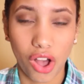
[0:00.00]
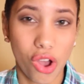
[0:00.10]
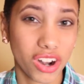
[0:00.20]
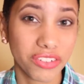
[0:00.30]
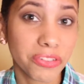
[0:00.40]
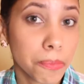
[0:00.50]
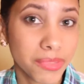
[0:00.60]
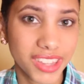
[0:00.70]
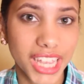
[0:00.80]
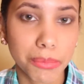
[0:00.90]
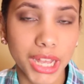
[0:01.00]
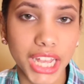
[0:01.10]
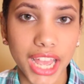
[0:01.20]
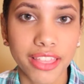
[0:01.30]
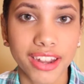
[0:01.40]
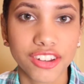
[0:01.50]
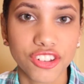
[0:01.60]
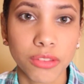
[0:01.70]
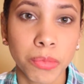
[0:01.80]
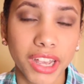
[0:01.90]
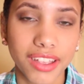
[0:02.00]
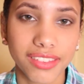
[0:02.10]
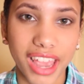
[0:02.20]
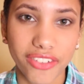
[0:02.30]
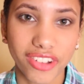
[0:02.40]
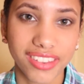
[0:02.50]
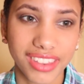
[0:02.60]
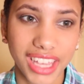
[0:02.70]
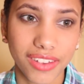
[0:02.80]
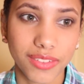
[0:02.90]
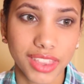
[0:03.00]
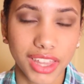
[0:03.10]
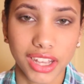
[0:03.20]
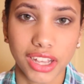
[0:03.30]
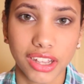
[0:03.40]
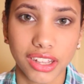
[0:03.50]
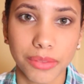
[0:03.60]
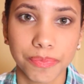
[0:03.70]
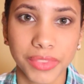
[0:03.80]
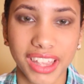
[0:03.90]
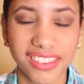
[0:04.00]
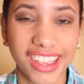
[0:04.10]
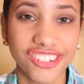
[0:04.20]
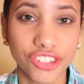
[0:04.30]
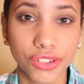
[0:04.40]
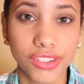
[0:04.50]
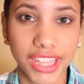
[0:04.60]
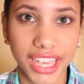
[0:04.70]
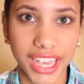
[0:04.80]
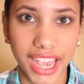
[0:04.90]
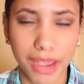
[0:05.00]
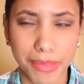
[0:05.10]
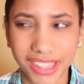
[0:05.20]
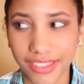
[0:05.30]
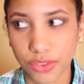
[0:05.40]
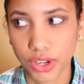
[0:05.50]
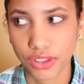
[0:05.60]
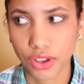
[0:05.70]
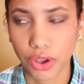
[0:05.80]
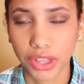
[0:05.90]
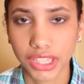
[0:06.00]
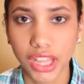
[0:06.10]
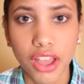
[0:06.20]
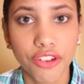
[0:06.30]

are from Sigma, and that is just because I received the Essentials kit, I believe that's what it's called,